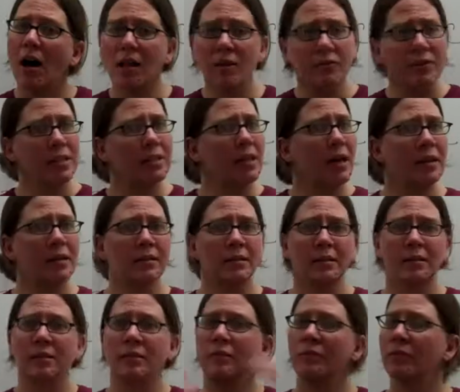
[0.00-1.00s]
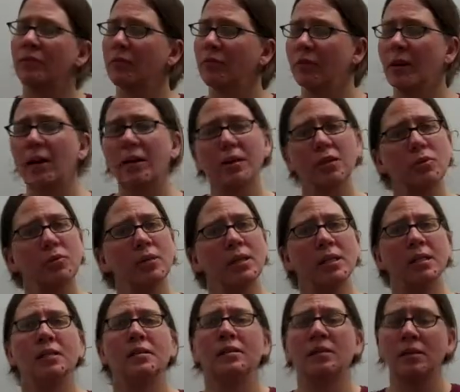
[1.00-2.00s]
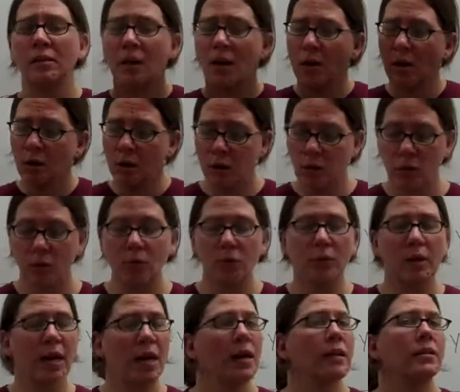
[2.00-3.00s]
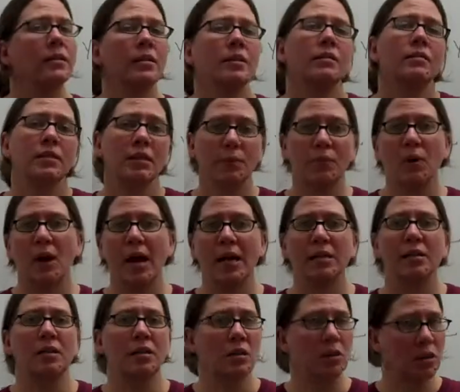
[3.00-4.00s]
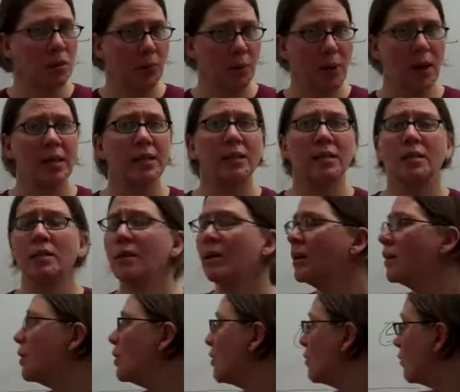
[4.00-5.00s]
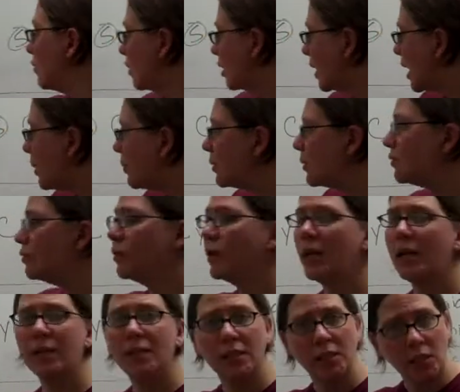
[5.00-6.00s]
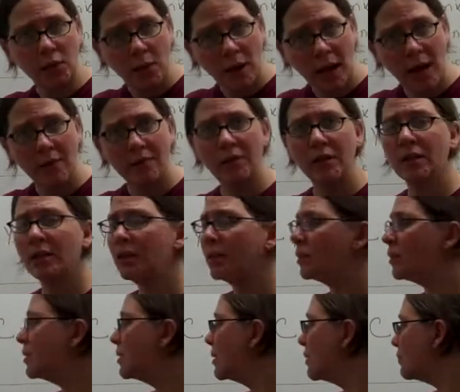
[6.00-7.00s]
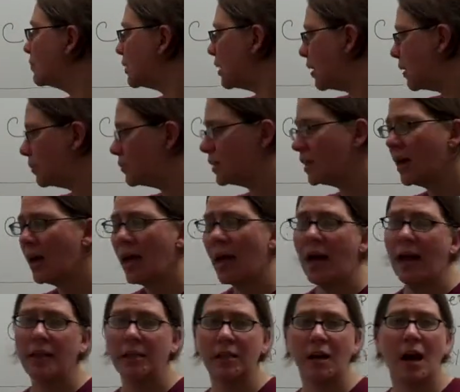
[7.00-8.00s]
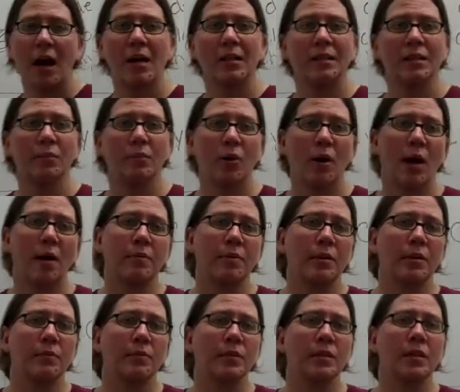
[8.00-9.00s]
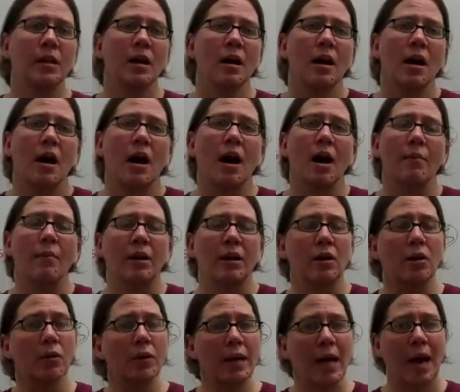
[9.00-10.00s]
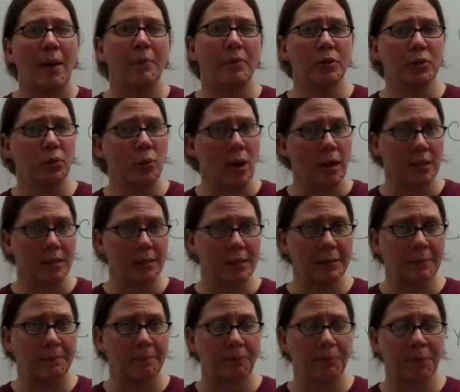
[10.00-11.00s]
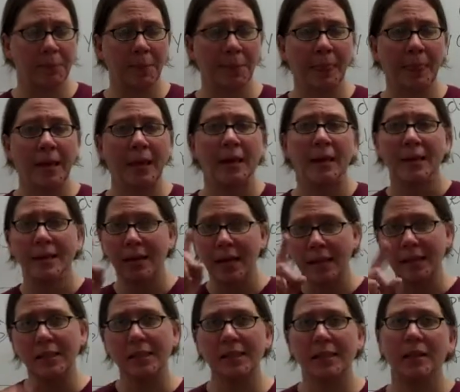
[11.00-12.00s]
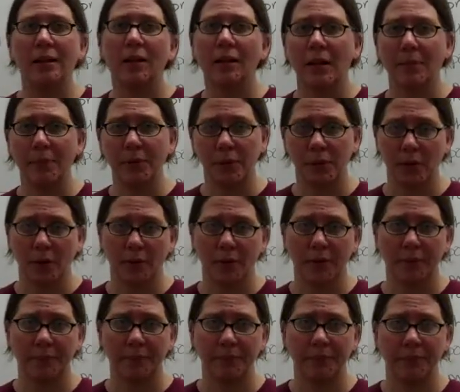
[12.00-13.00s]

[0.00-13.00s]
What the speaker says: all of a sudden, for various reasons, you get depressed, and you're depressed for a couple of weeks, and you have the clinical symptoms, and it's causing problems, and it only happens once. That's a single episode.